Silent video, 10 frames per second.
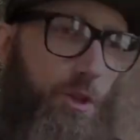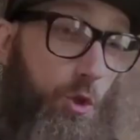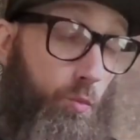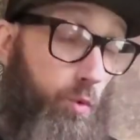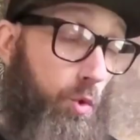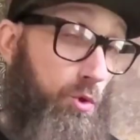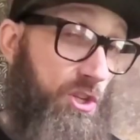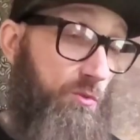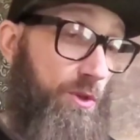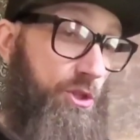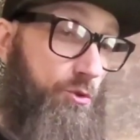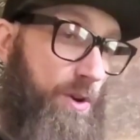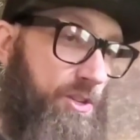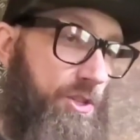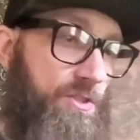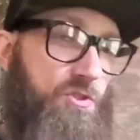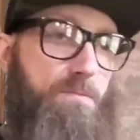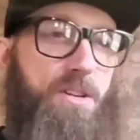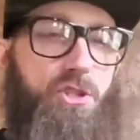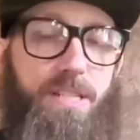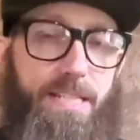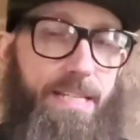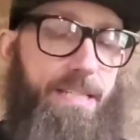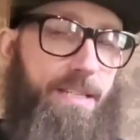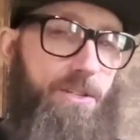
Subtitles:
The rules and restrictions mentioned in